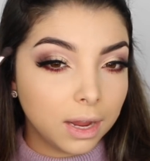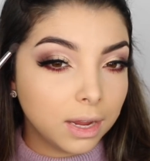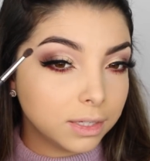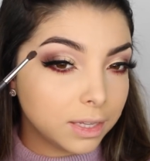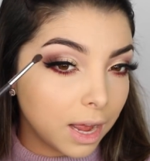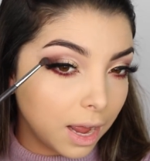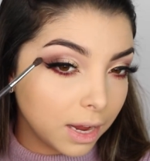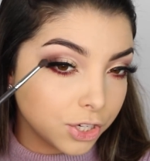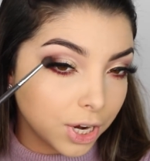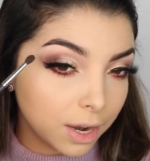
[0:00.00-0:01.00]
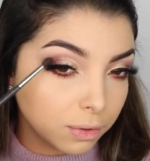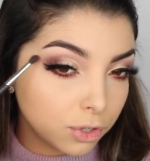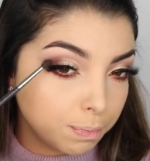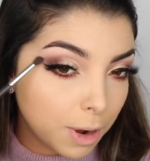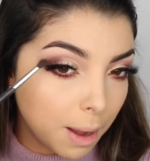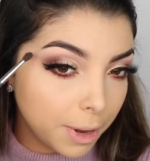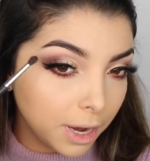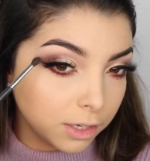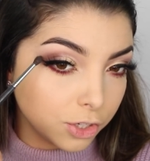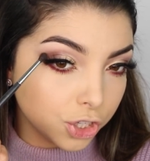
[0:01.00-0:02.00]
is that eyeshadow
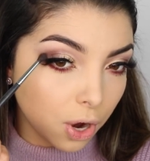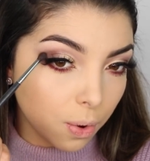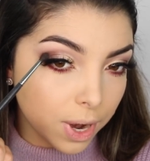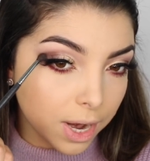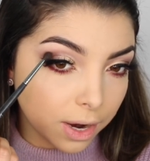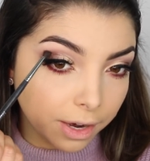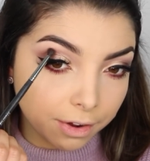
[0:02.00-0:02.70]
popping and showing,